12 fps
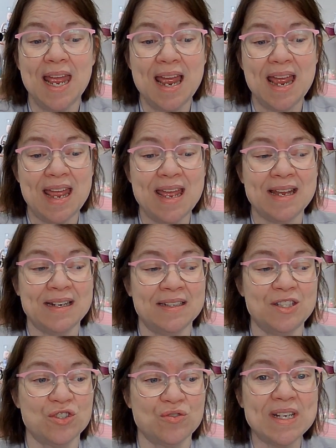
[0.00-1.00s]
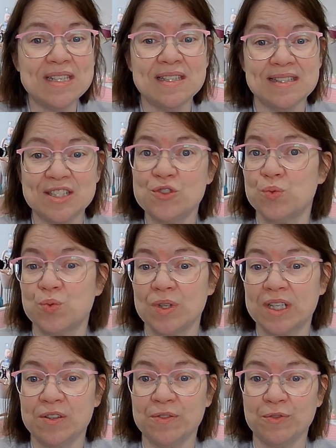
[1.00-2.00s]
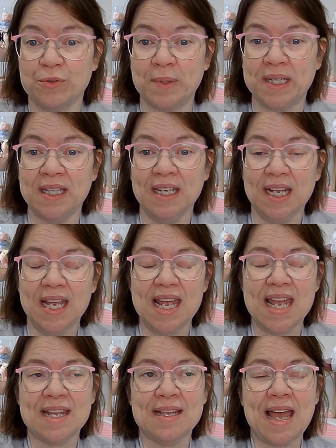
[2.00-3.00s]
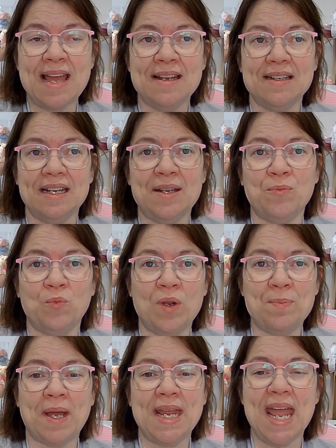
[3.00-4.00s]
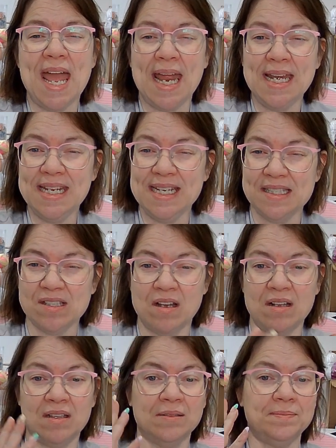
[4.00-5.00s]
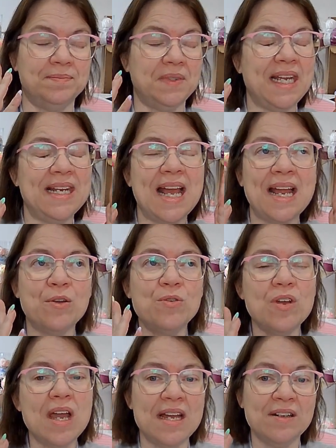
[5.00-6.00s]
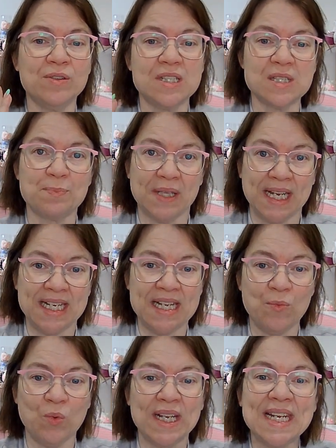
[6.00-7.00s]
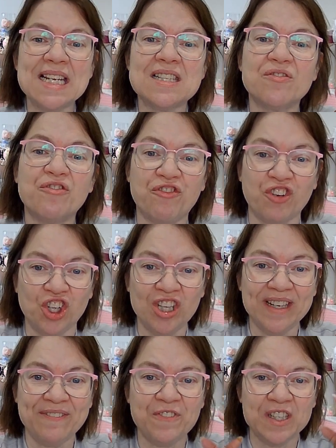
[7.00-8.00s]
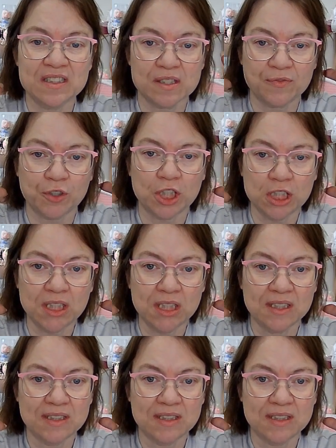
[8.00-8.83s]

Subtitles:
and stress is a trigger for me, and that, and when my head gets all, I don't know how to explain it. When it gets full, it feels full.